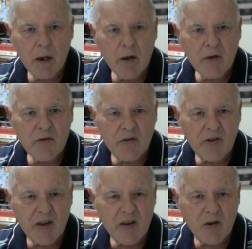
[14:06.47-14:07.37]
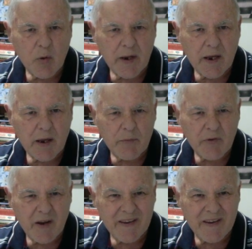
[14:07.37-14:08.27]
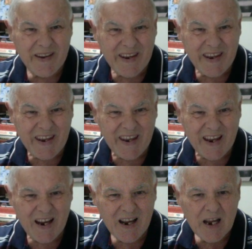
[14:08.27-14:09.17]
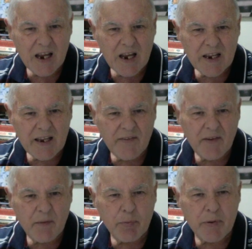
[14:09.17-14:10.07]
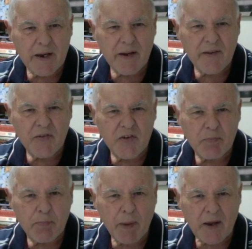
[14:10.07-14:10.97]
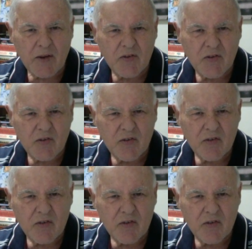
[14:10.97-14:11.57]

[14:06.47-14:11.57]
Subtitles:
So say the queen comes out here, giving plenty of space